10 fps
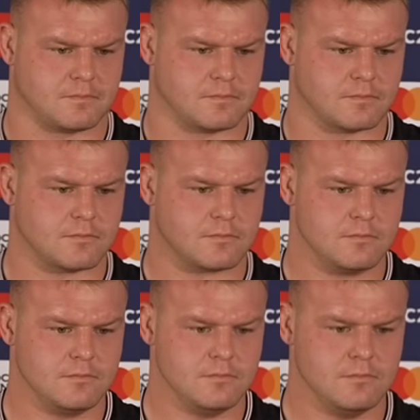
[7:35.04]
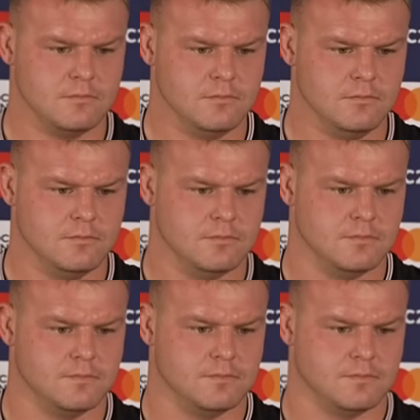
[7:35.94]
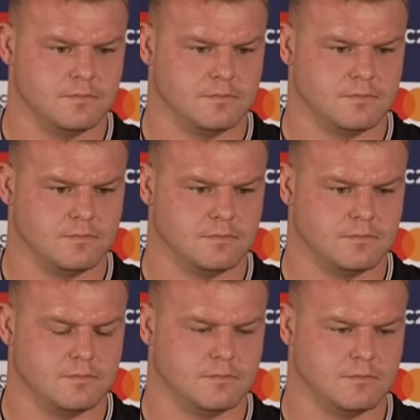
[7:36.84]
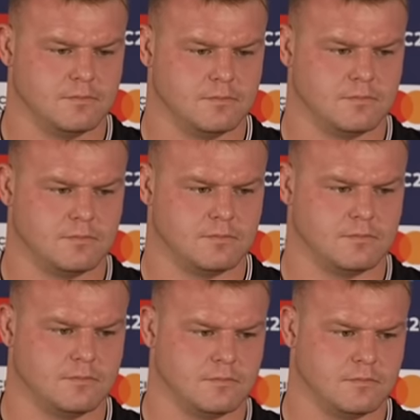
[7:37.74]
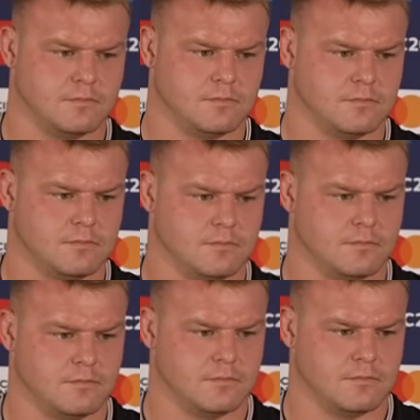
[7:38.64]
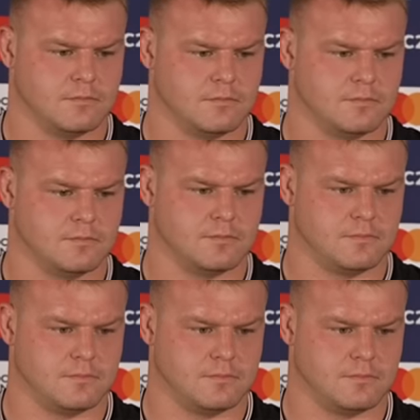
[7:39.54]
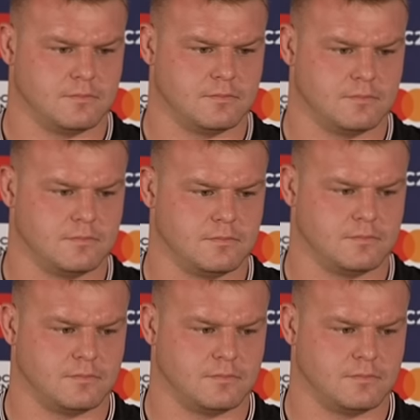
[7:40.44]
This person isn't speaking.